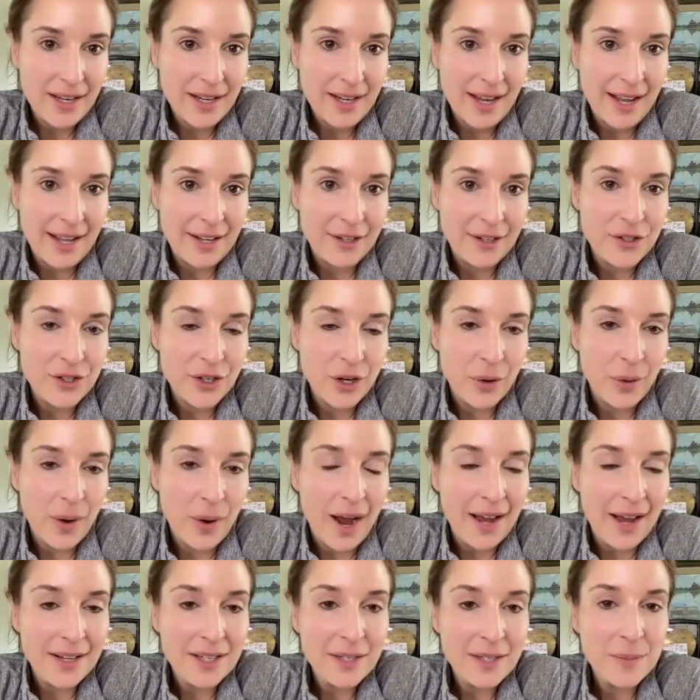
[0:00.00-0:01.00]
And so
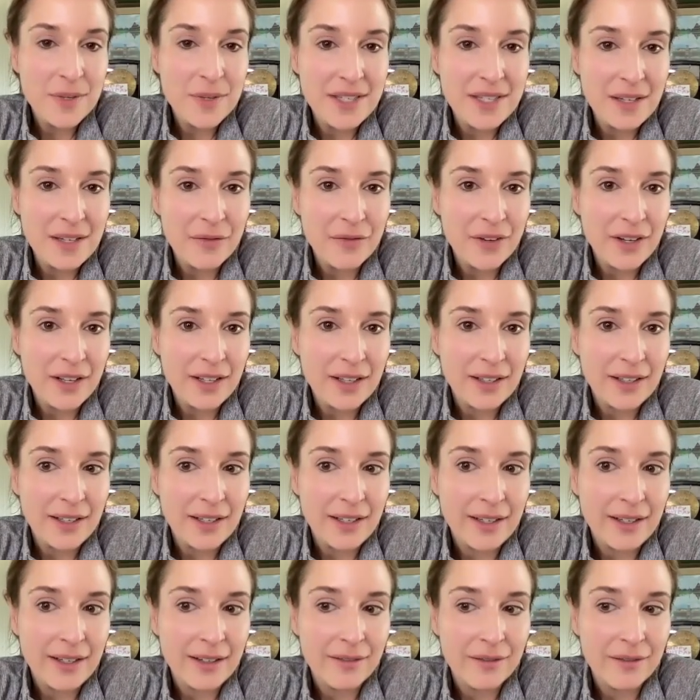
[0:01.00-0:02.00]
I
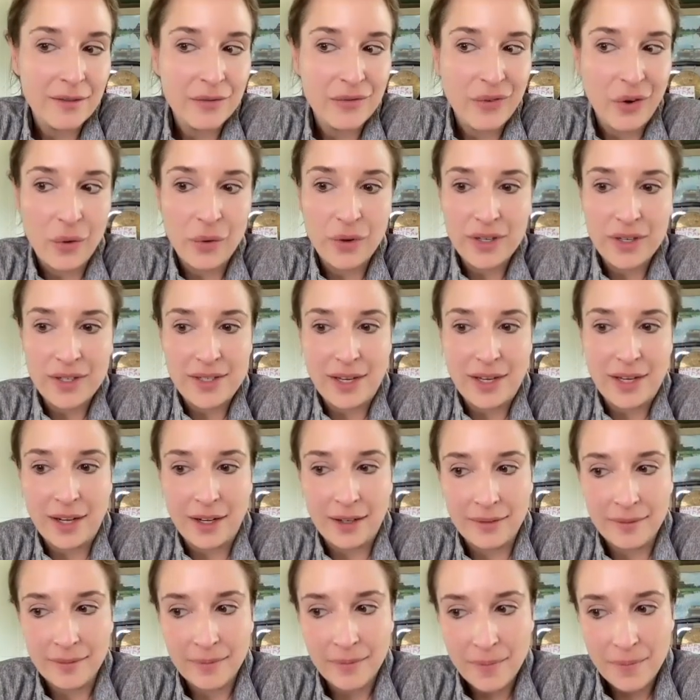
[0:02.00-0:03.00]
specifically focus
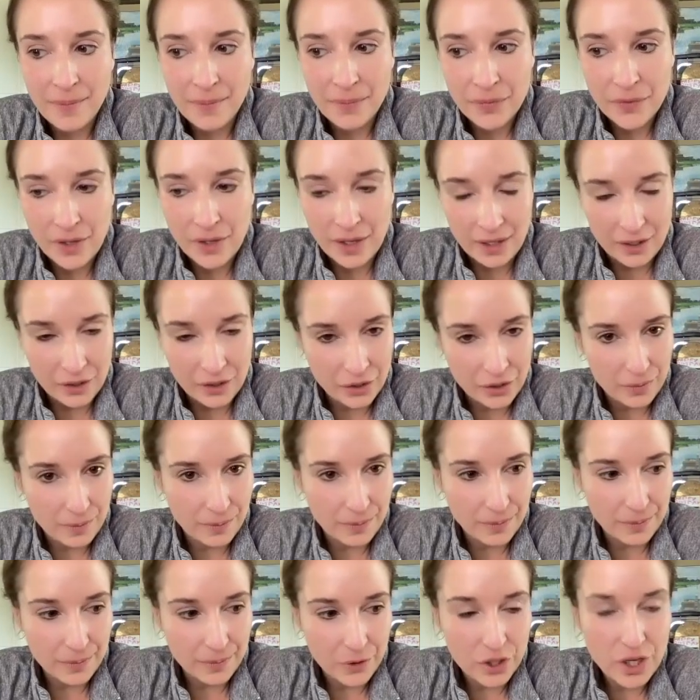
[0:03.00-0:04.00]
on like
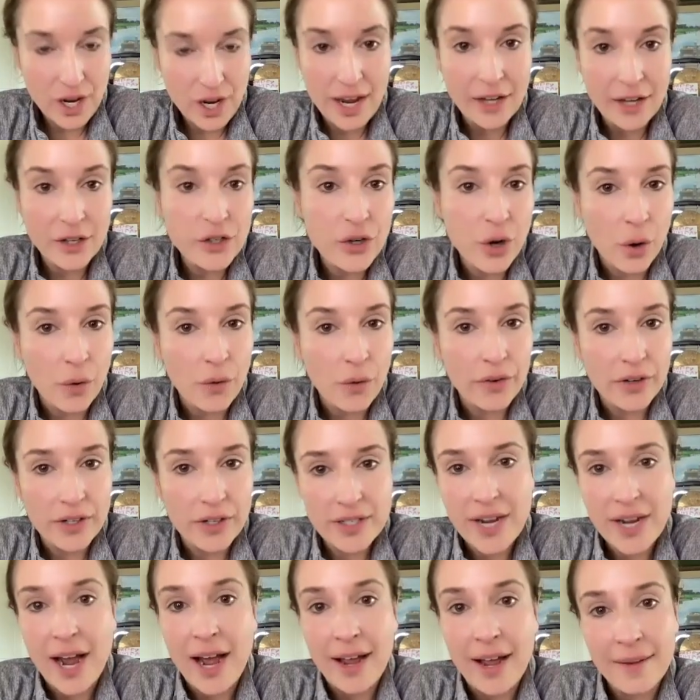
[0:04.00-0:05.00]
change over
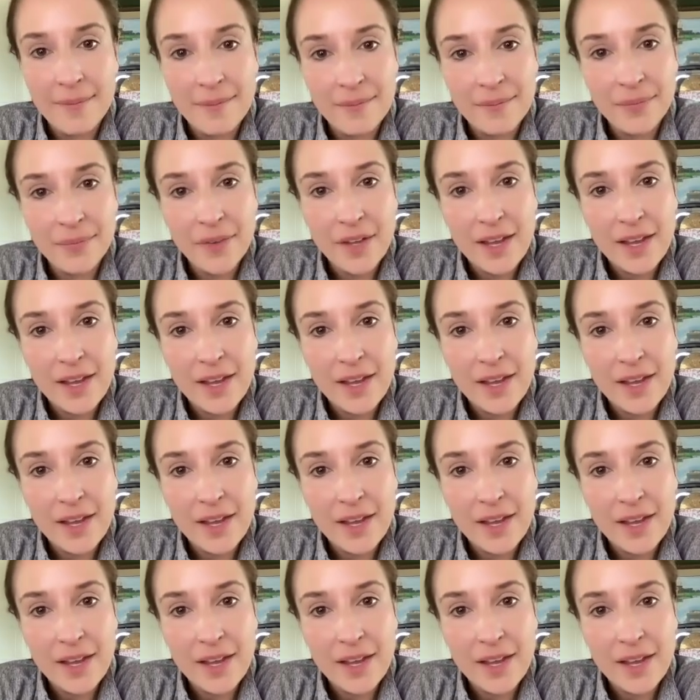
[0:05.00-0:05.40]
time.